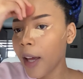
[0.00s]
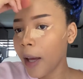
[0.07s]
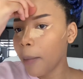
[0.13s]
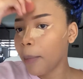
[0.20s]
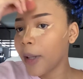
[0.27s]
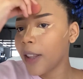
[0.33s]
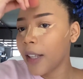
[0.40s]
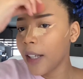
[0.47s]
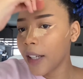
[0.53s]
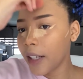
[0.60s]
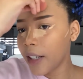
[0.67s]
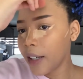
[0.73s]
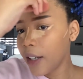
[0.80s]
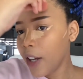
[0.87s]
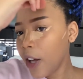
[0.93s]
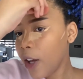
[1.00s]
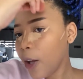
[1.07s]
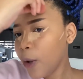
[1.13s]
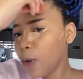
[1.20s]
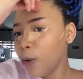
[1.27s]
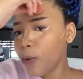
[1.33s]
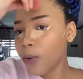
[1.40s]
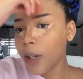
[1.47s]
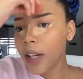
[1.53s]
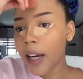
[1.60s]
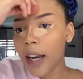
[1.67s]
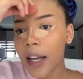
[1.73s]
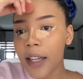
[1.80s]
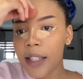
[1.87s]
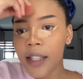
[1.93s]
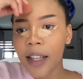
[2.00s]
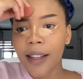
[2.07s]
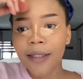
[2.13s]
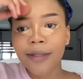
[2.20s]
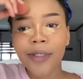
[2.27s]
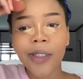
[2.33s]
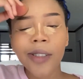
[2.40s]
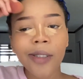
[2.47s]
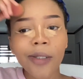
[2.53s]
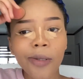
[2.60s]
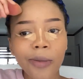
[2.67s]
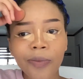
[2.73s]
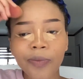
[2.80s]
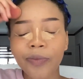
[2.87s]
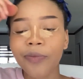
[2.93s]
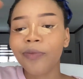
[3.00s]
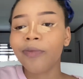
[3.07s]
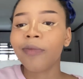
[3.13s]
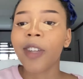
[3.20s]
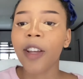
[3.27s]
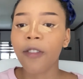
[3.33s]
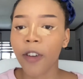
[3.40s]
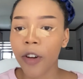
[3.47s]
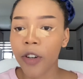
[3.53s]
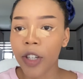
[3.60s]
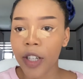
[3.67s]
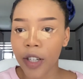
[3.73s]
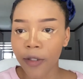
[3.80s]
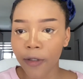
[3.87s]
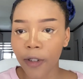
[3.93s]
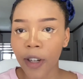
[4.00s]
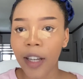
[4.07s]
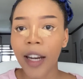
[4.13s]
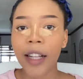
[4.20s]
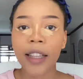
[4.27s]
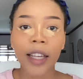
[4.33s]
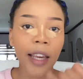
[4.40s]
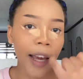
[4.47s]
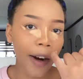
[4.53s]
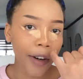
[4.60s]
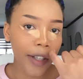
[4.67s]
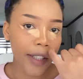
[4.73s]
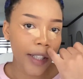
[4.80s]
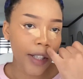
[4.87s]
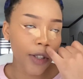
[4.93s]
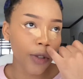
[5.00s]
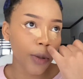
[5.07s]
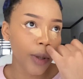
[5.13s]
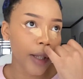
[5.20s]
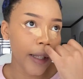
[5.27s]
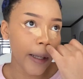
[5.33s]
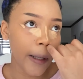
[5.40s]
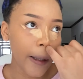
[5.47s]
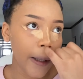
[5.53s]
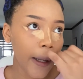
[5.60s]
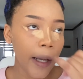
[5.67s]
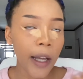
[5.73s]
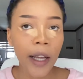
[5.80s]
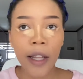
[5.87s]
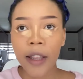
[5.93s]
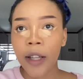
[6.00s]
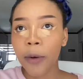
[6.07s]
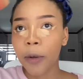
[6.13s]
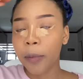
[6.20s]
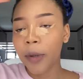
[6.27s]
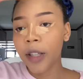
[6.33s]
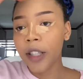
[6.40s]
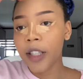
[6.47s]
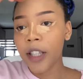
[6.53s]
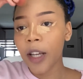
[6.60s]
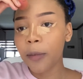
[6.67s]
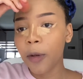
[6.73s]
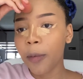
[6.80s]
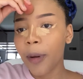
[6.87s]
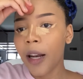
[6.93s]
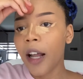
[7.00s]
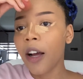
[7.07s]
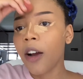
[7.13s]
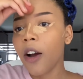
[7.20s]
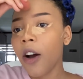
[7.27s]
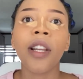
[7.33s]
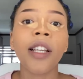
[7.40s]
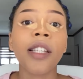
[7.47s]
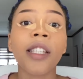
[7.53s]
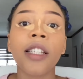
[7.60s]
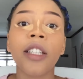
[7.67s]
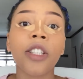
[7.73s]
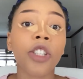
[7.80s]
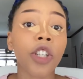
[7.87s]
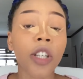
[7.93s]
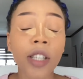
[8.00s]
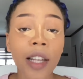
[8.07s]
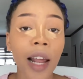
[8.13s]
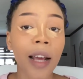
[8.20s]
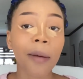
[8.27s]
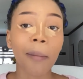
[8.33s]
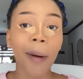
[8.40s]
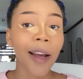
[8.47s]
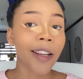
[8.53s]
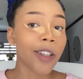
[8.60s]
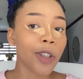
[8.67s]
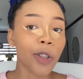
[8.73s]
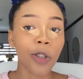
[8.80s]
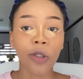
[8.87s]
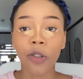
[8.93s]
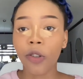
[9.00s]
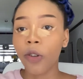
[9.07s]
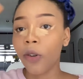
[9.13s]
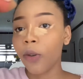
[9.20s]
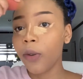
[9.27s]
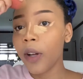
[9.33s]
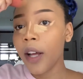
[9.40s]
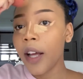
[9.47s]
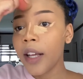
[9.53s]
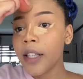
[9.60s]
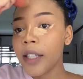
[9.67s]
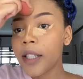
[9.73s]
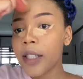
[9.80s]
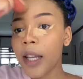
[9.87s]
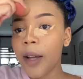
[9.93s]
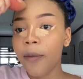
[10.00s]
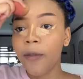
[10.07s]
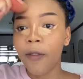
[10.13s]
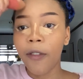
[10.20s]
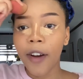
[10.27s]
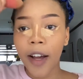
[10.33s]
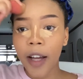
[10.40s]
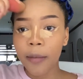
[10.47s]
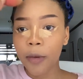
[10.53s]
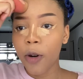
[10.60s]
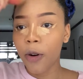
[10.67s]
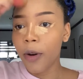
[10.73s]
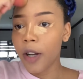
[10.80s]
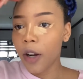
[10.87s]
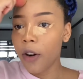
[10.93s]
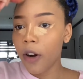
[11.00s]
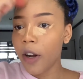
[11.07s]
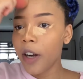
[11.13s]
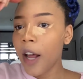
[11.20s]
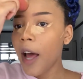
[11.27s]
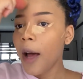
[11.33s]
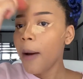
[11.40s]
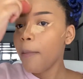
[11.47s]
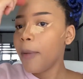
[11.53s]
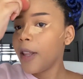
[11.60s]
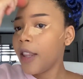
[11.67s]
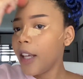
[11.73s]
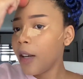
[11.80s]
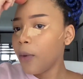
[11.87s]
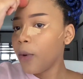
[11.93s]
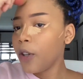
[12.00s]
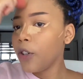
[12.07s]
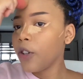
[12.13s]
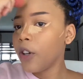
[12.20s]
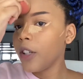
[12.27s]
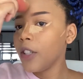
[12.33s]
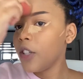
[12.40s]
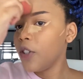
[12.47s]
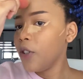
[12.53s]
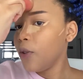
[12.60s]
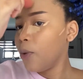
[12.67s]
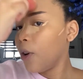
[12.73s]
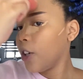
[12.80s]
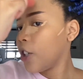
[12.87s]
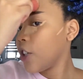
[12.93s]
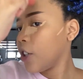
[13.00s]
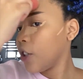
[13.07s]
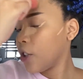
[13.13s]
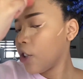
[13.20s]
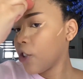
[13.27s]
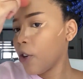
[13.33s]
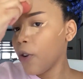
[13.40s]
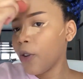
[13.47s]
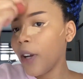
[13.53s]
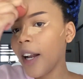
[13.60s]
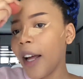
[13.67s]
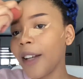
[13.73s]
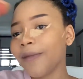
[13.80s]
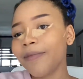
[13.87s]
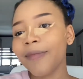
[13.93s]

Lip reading: but then you realize that no, they're very different. Like, the characters, you think they would be the same. You'd be like, Leslie's just like Michael, you know, same vibe going on. But then when you continue watching the show, you're like,